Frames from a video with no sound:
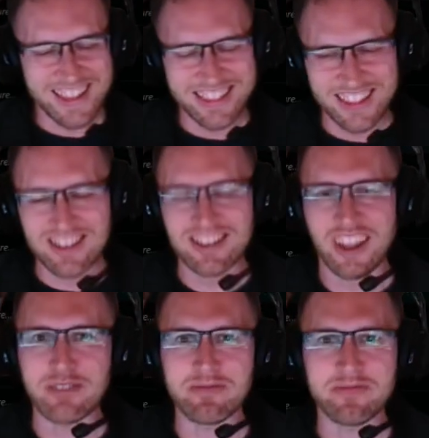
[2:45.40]
This
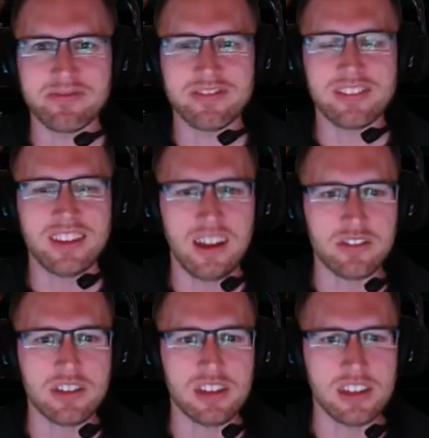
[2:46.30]
time,
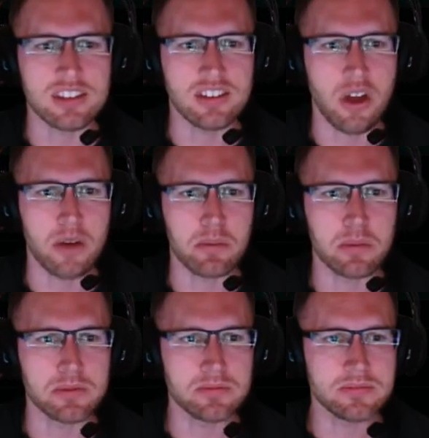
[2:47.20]
I've created an app
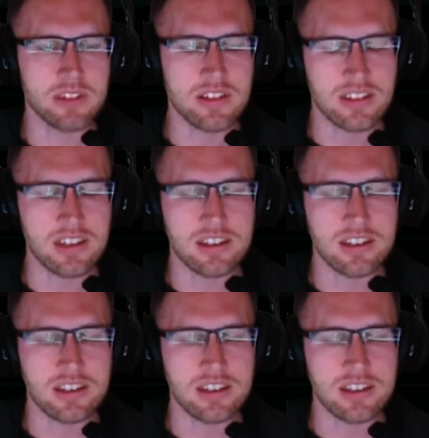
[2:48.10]
and it's